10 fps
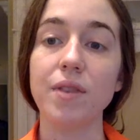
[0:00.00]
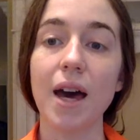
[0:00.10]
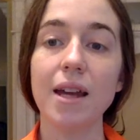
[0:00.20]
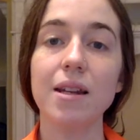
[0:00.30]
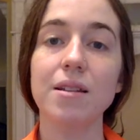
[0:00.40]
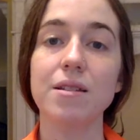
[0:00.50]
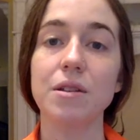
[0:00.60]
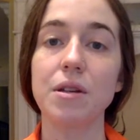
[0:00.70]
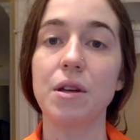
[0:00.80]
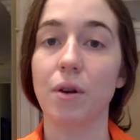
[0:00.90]
That is
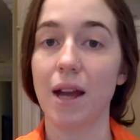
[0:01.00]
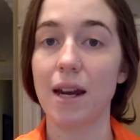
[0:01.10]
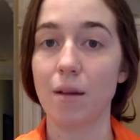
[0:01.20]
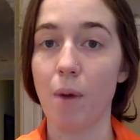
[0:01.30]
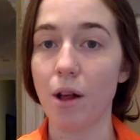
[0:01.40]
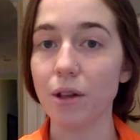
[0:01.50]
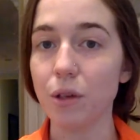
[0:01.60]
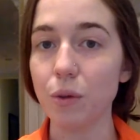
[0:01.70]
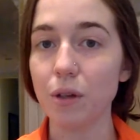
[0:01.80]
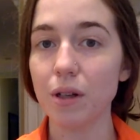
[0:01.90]
an inorganic
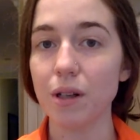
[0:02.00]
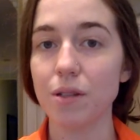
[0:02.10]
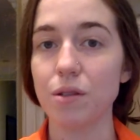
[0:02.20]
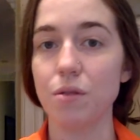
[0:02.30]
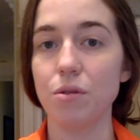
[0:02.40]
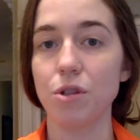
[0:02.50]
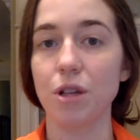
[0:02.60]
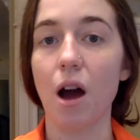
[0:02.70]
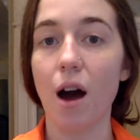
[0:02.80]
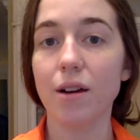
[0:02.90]
molecule, it's
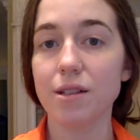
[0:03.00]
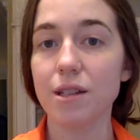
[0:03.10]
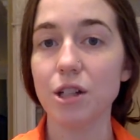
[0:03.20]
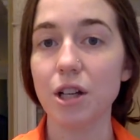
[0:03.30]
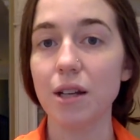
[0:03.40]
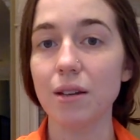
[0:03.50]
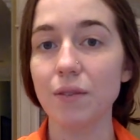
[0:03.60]
usually oxygen.